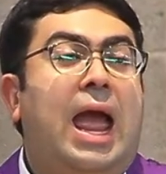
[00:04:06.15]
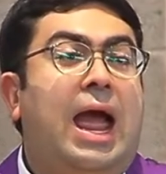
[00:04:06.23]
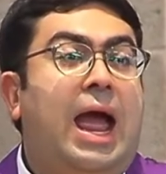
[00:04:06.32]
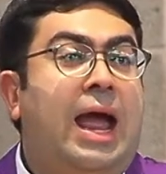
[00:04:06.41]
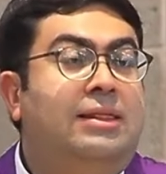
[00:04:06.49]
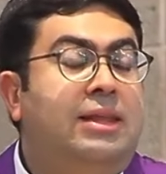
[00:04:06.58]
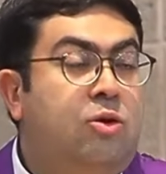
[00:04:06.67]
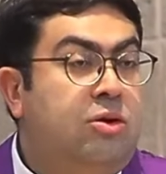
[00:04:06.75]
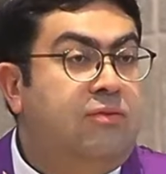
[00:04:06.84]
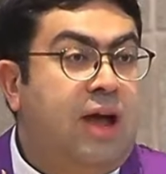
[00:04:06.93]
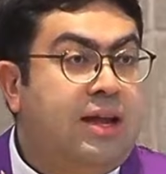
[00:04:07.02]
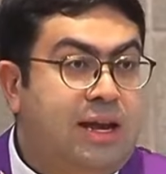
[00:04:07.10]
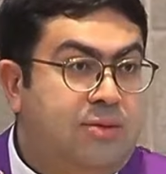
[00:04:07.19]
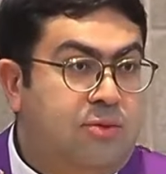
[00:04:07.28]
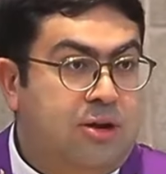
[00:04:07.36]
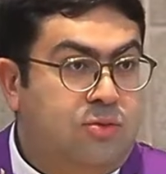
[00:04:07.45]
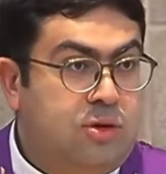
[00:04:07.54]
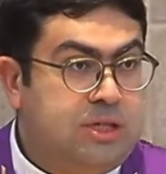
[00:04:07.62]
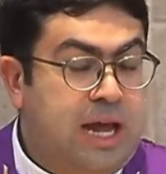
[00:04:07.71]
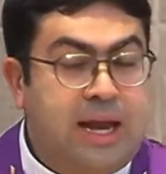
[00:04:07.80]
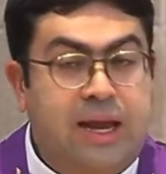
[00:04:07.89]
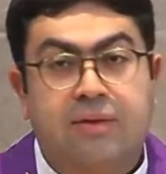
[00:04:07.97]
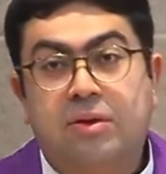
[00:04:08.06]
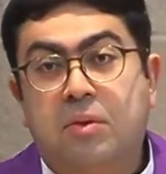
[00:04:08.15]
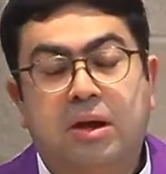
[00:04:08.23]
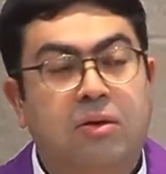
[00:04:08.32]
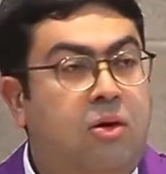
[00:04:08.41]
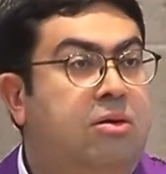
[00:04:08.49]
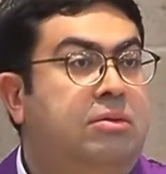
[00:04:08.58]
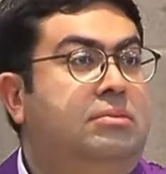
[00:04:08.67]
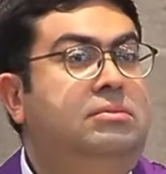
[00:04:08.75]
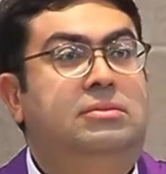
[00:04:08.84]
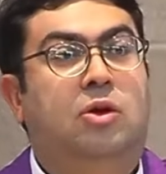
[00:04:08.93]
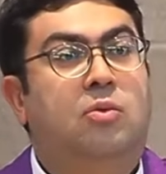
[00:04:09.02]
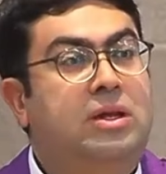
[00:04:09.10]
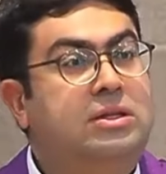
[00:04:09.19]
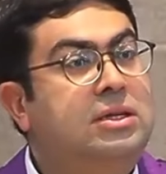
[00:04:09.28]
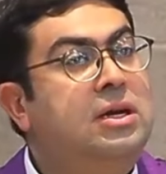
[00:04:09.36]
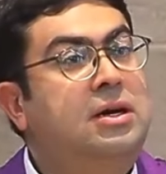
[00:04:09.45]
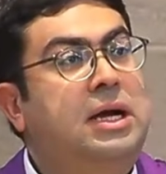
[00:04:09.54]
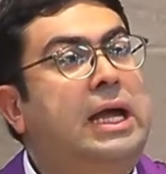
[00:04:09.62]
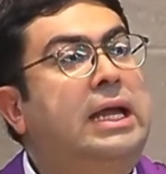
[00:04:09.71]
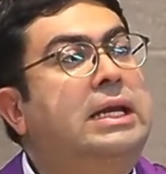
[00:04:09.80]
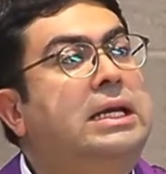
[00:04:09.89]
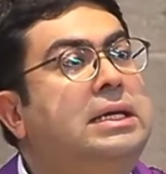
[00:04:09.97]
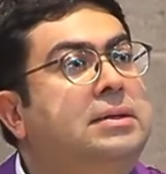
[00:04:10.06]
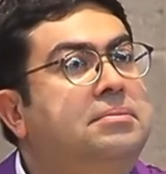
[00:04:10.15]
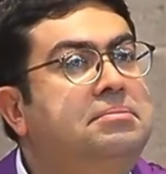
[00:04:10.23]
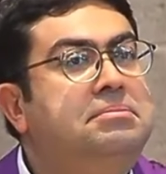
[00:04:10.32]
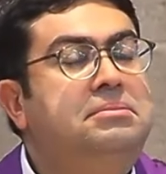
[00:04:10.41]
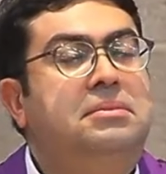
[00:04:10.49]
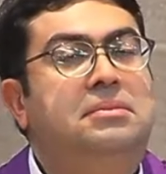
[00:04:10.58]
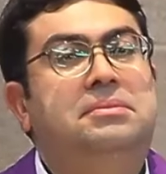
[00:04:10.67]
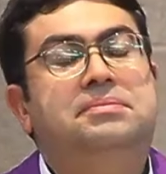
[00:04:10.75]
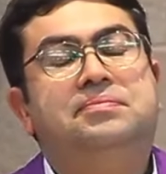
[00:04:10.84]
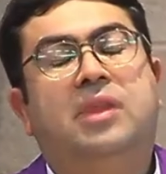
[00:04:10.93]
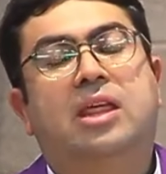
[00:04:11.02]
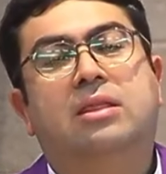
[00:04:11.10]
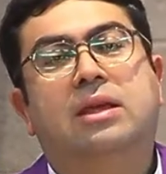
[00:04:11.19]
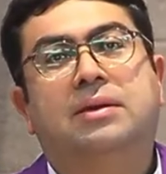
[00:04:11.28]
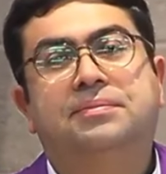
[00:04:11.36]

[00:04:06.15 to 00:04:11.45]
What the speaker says: And they couldn't find anyone who was dying. Everyone, no one's here, and nothing.